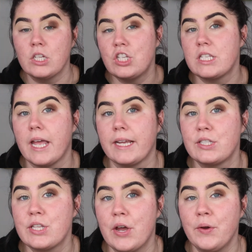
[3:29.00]
Just like
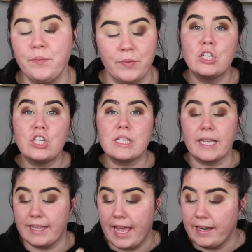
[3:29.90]
so, just
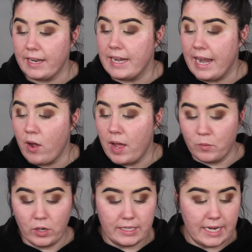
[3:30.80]
like that. Now I'm
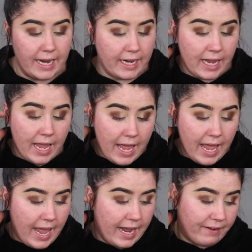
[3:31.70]
going to take
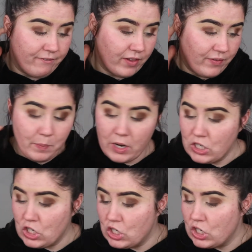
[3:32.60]
a fluffy
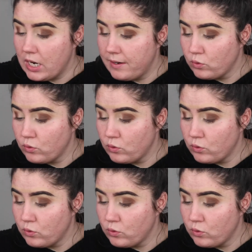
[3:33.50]
brush,